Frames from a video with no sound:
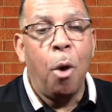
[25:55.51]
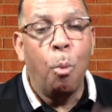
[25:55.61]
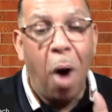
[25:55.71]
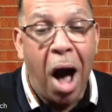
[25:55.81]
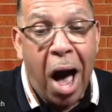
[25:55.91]

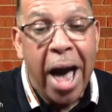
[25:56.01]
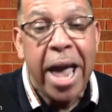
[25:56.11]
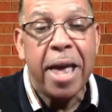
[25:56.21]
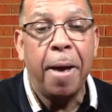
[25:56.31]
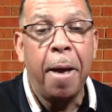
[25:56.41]

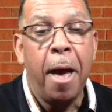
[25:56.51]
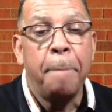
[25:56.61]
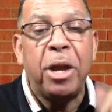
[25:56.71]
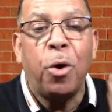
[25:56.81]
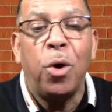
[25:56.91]
Why?
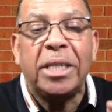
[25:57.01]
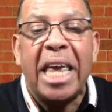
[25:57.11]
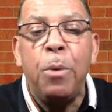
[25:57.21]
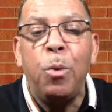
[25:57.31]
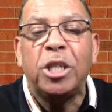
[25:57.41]
Because
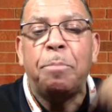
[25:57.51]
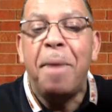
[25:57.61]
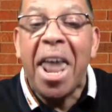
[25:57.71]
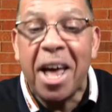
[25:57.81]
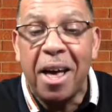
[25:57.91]
he was
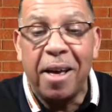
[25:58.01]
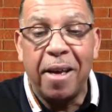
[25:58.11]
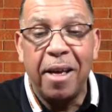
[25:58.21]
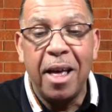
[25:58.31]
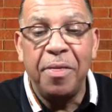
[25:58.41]
better
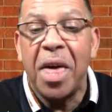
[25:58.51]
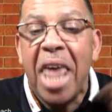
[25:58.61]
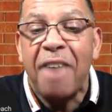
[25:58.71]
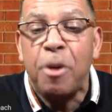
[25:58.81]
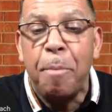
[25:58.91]
than
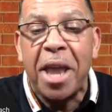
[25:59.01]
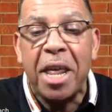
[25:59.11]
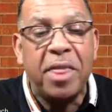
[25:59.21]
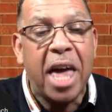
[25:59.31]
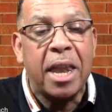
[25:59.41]

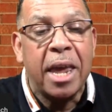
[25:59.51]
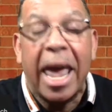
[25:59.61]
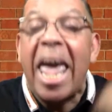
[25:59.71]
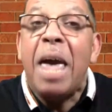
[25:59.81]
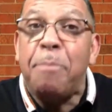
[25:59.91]
everybody that
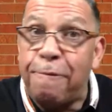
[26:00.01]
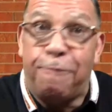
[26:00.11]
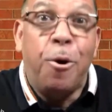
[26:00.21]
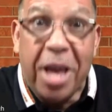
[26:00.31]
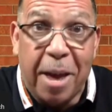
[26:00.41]
came
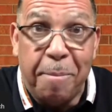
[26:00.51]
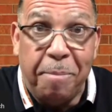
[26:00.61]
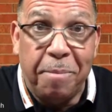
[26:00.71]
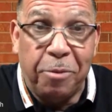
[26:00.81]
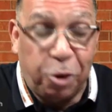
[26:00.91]
before
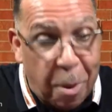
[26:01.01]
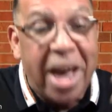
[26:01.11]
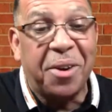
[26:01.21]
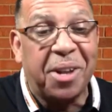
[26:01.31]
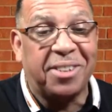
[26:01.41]
him, to
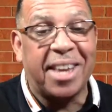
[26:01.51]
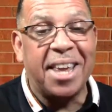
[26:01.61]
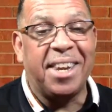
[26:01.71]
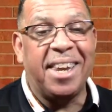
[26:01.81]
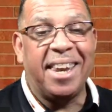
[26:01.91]
my
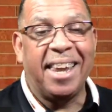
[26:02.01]
understanding.